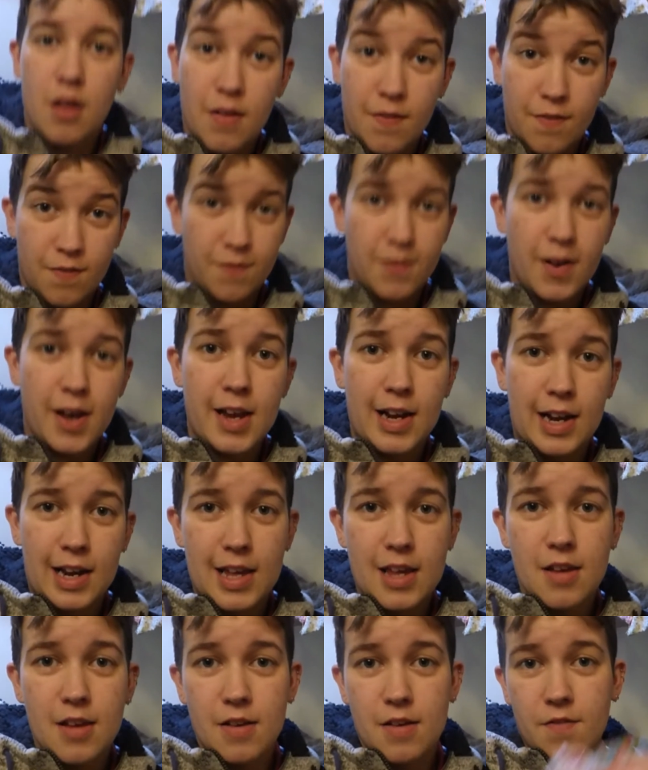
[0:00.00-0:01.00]
And
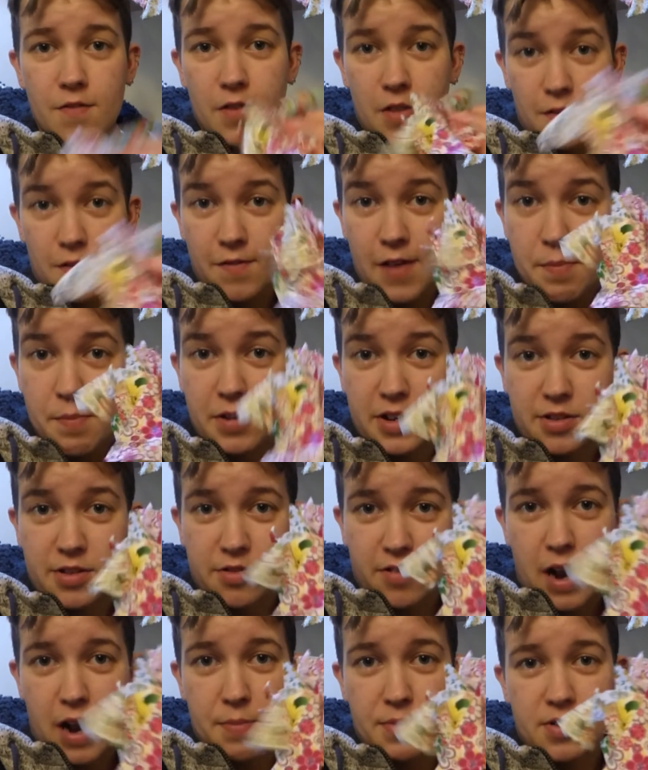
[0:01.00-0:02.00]
finally, for the fabric
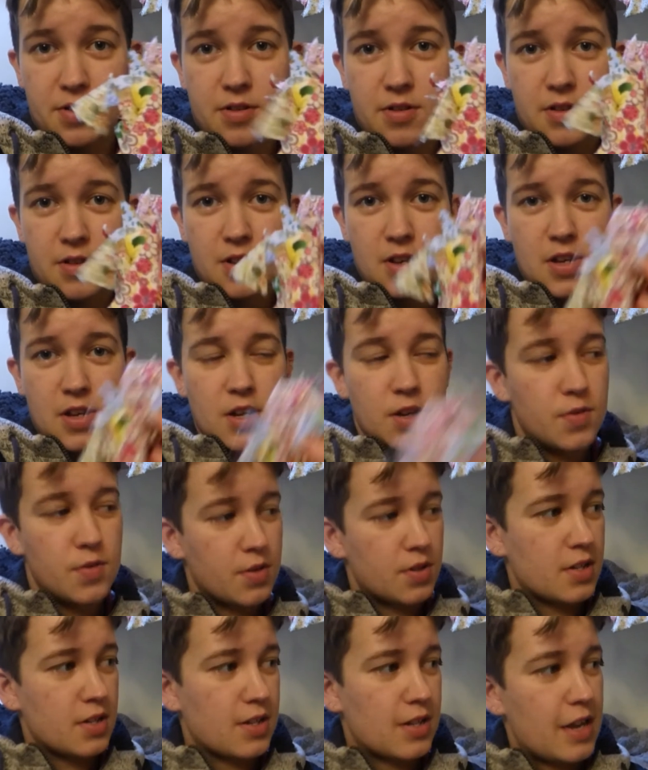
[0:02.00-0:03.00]
scraps,
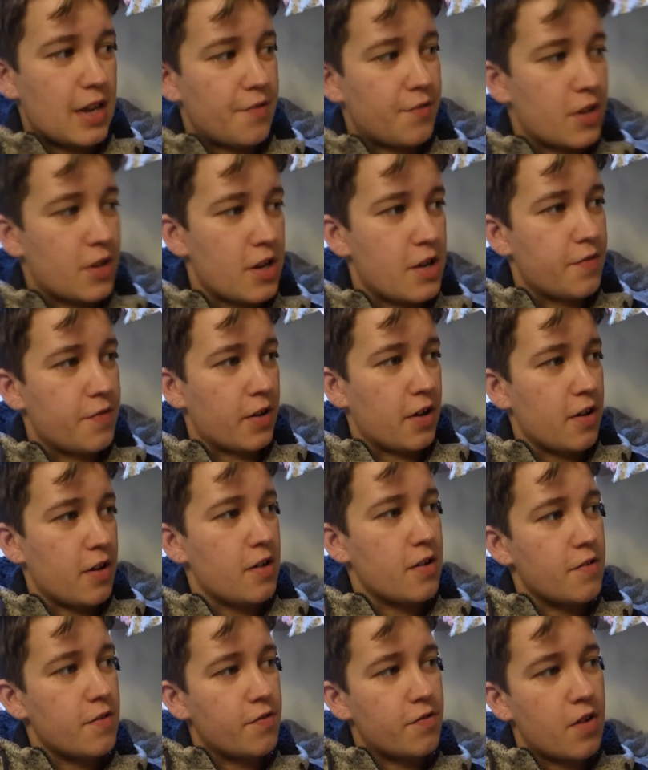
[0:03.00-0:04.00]
which is left over
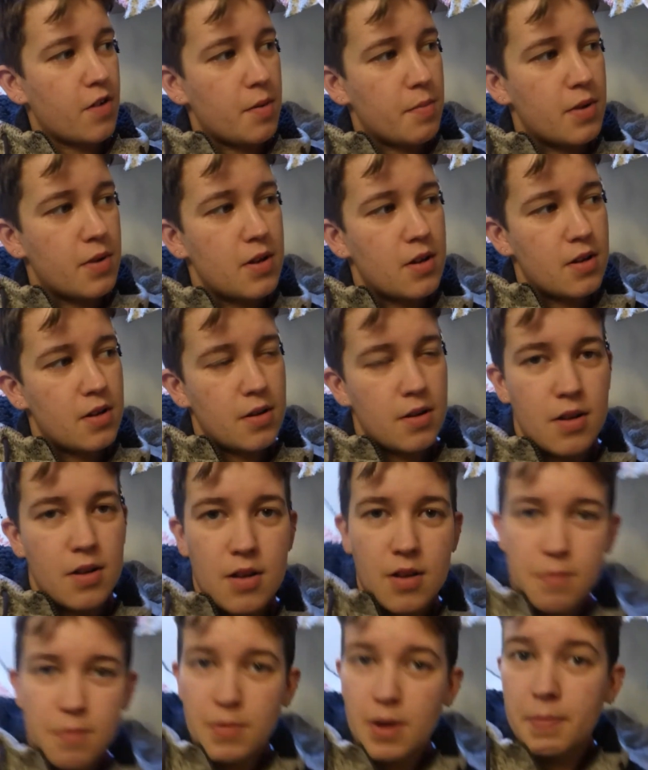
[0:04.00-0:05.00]
from
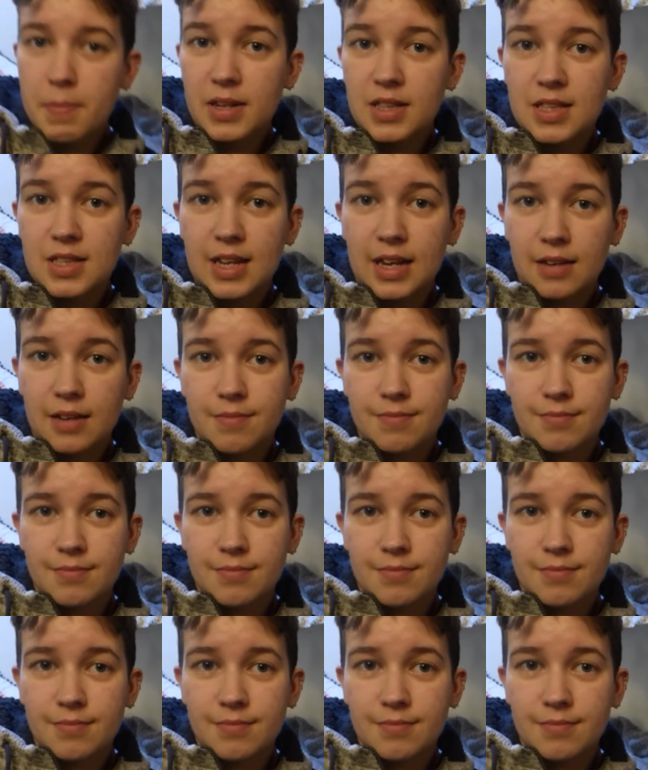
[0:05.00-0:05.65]
my bunting.